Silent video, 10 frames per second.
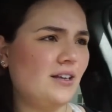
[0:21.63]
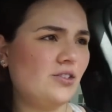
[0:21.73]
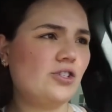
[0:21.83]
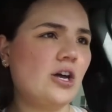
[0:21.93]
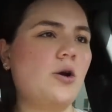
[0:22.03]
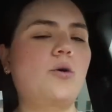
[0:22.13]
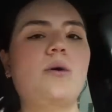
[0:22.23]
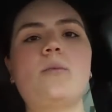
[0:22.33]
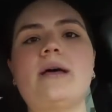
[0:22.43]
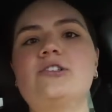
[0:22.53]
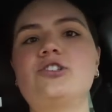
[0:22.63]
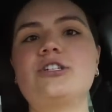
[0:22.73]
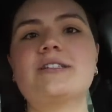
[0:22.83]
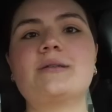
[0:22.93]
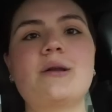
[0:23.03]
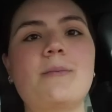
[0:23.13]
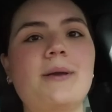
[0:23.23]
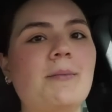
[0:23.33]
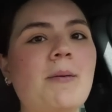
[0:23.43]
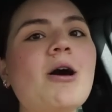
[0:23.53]
So it's just
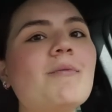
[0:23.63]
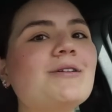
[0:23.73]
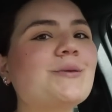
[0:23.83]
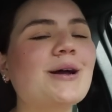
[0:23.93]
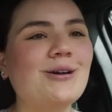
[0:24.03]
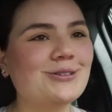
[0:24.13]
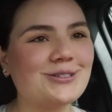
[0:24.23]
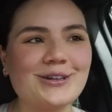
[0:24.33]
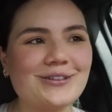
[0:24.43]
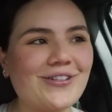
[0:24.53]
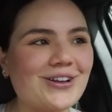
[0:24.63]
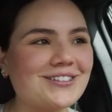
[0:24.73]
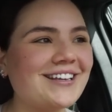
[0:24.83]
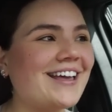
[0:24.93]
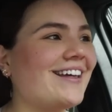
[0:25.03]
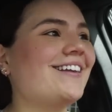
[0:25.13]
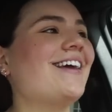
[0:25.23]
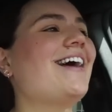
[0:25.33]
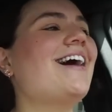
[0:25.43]
me and my mom. That's why Colin's not in the vlogs again.